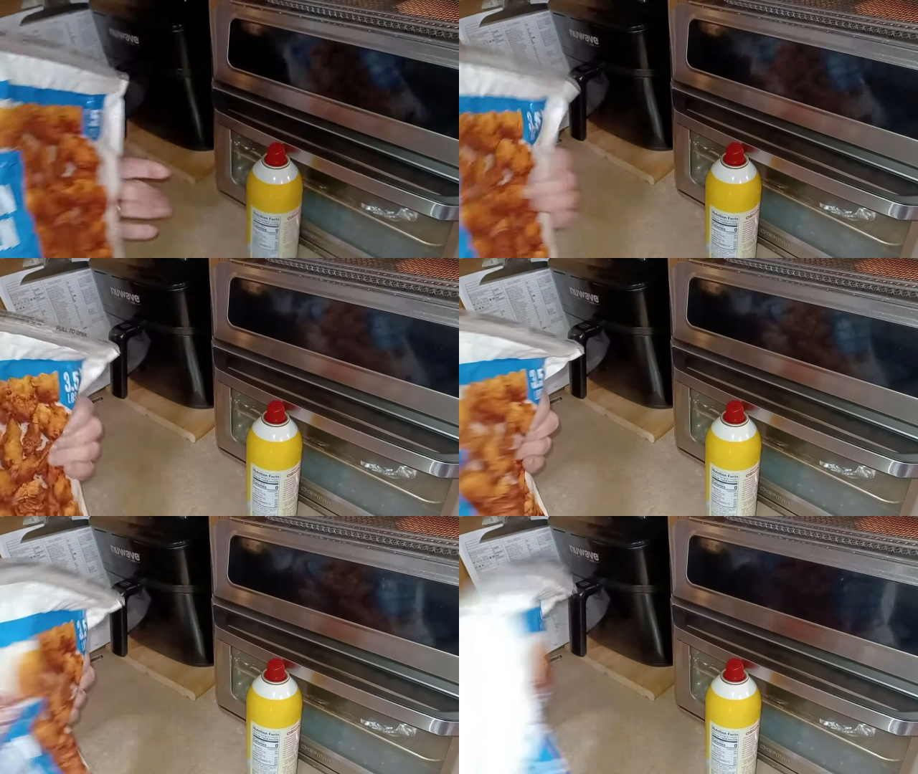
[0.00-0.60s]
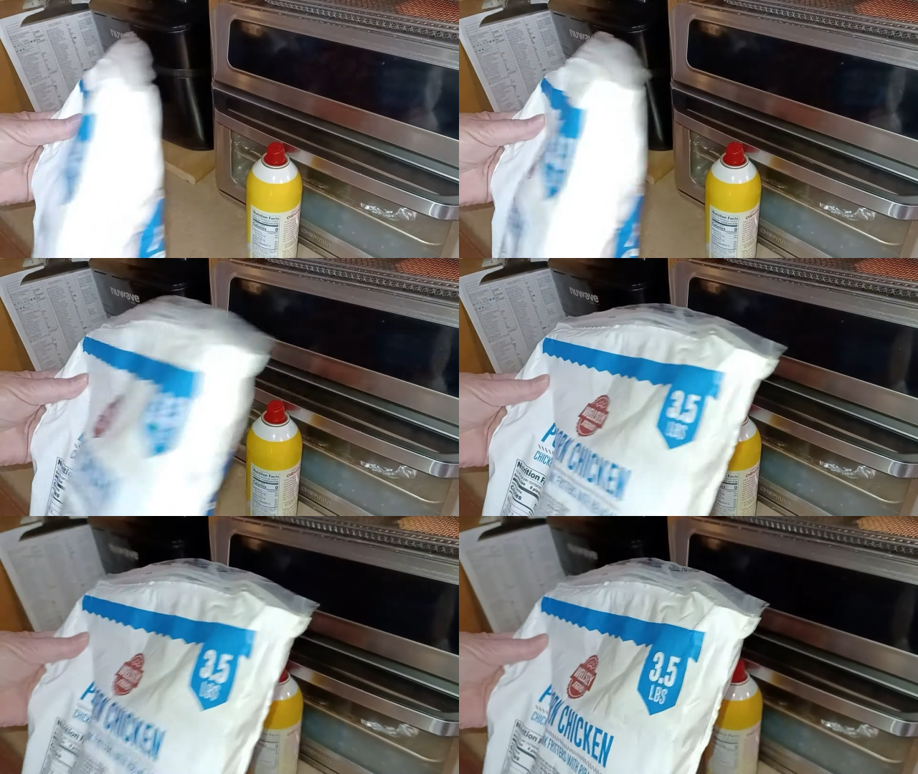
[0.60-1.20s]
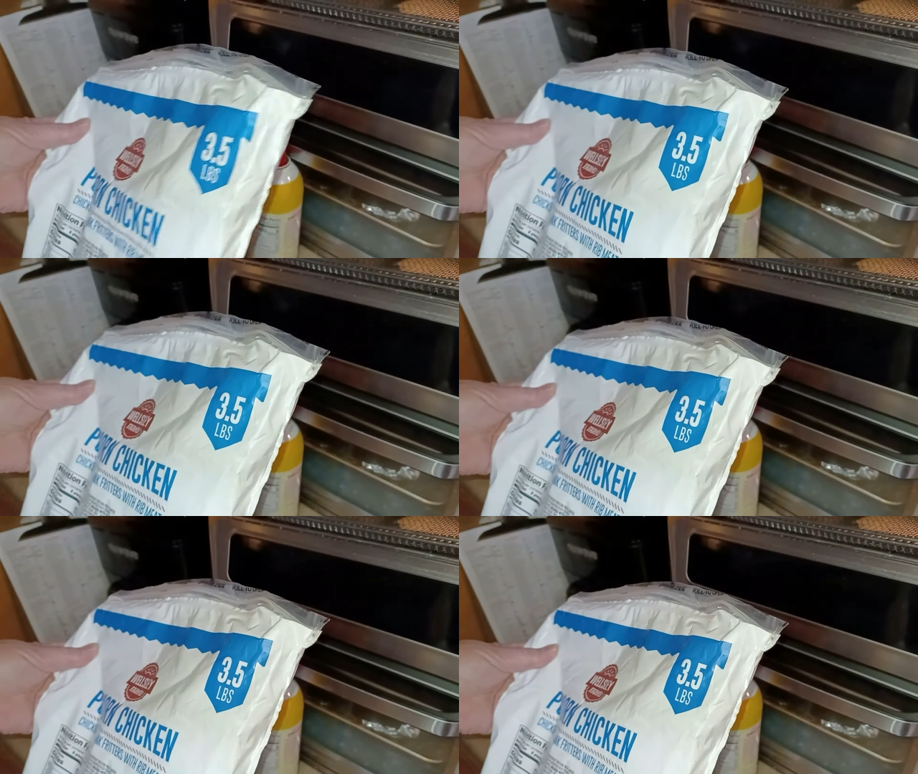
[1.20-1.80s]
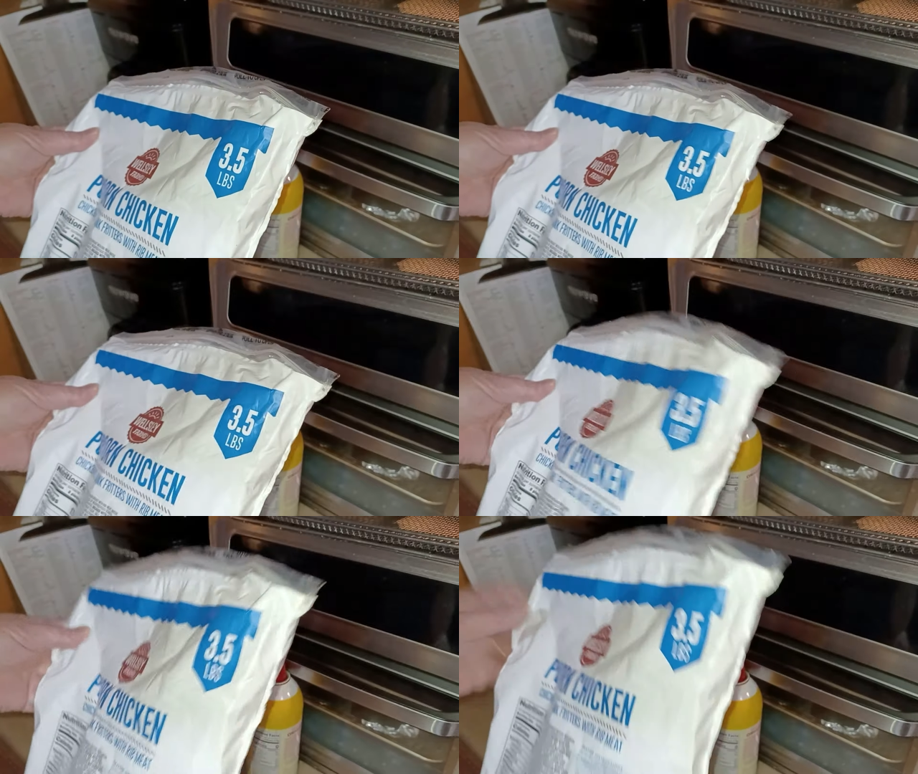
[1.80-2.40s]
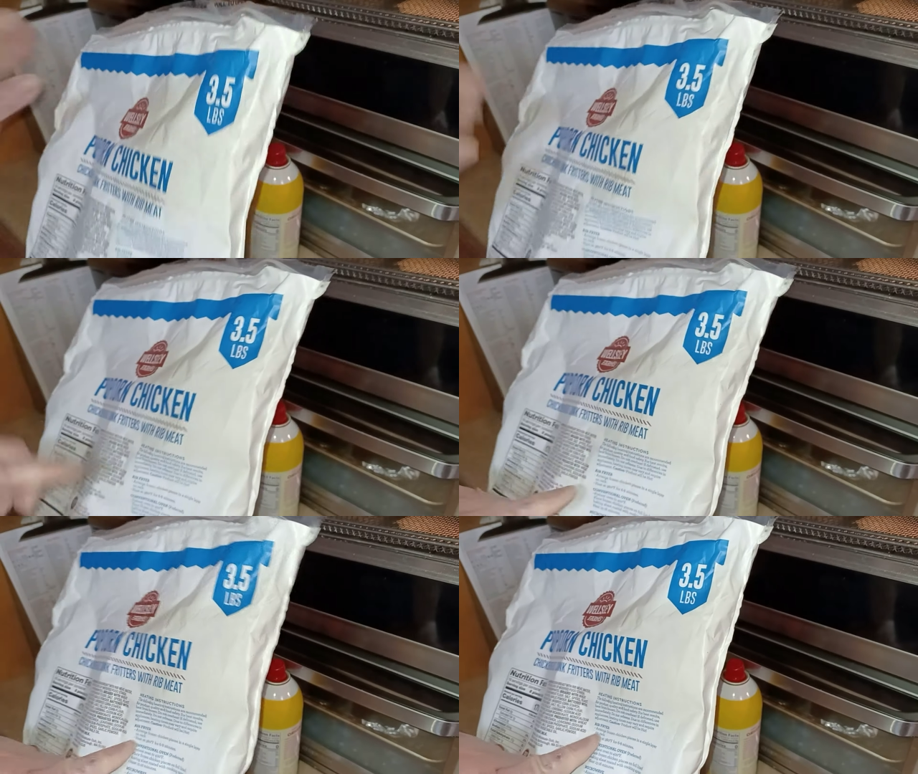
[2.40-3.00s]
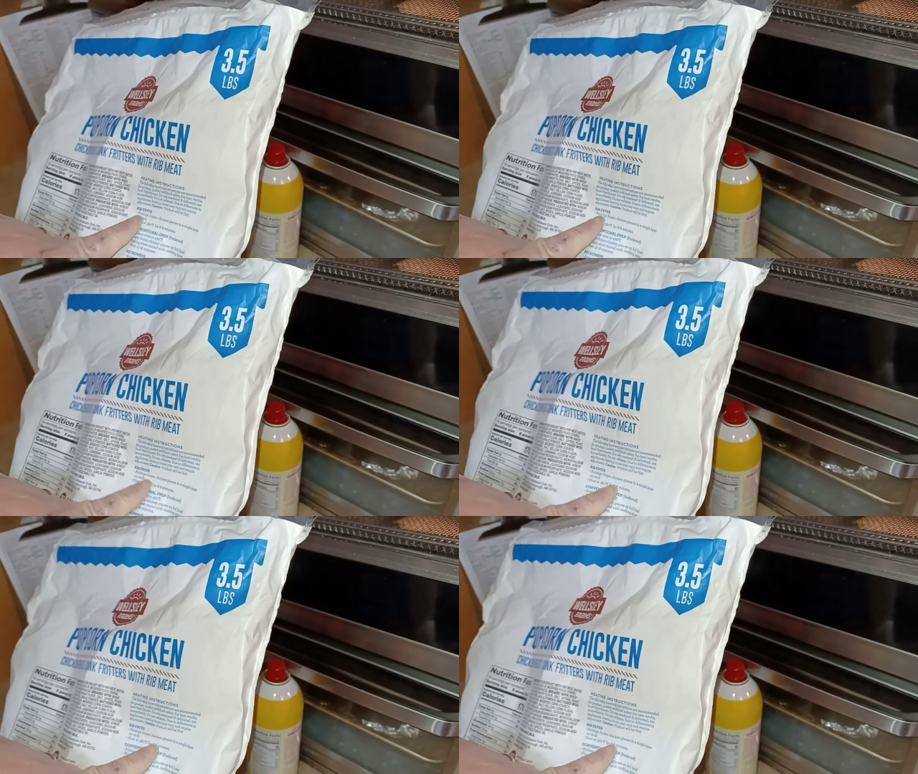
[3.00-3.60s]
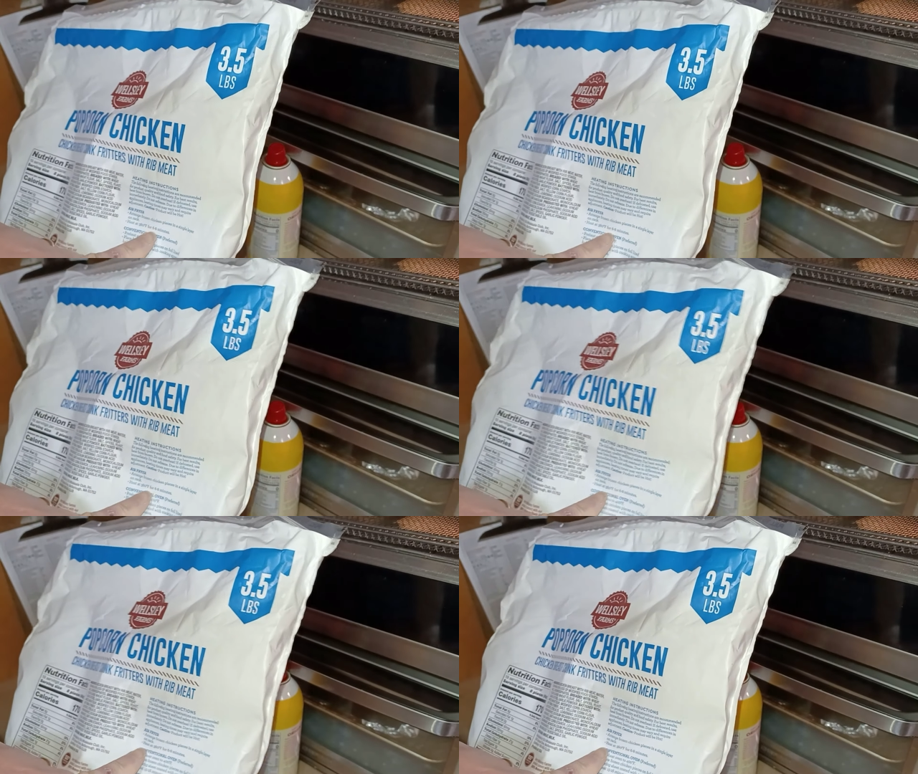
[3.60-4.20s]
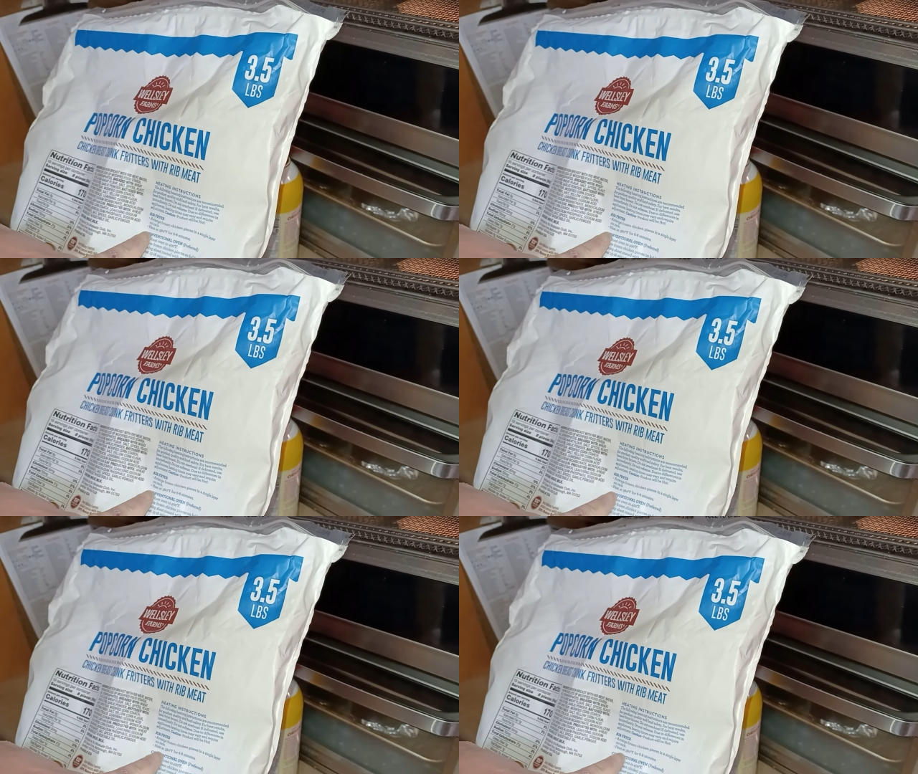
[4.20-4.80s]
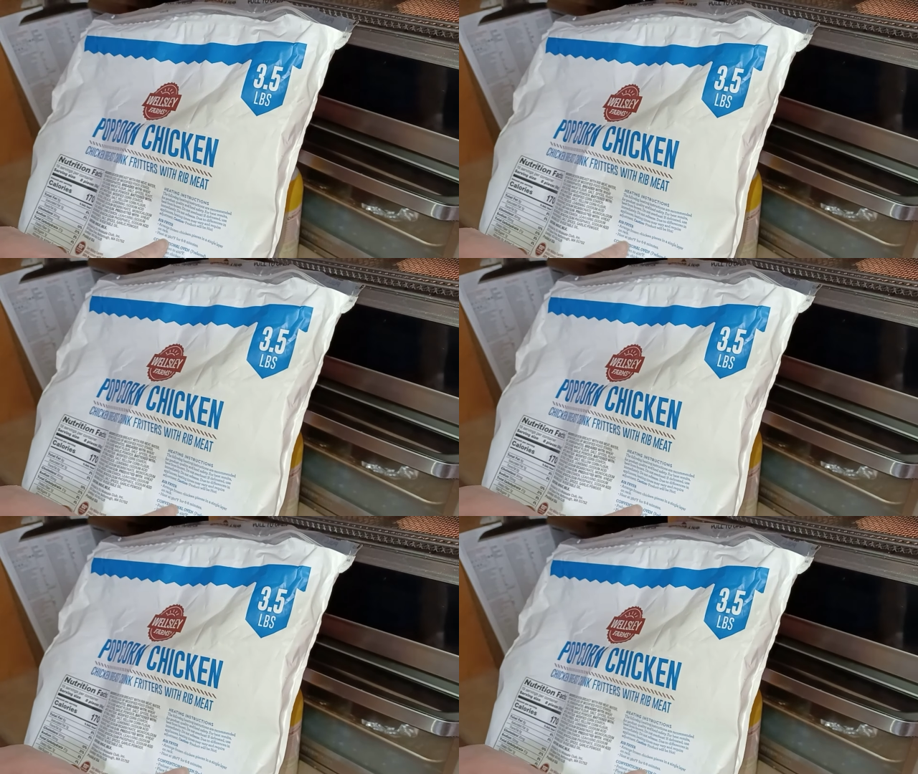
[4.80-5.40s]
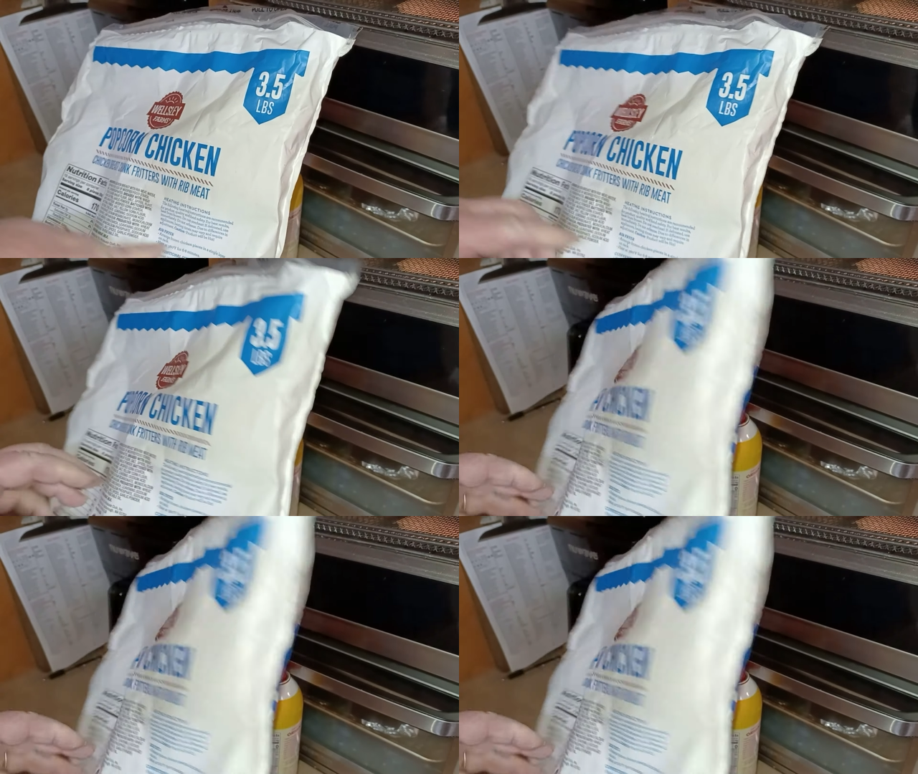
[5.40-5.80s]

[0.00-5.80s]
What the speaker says: (no speaker visible)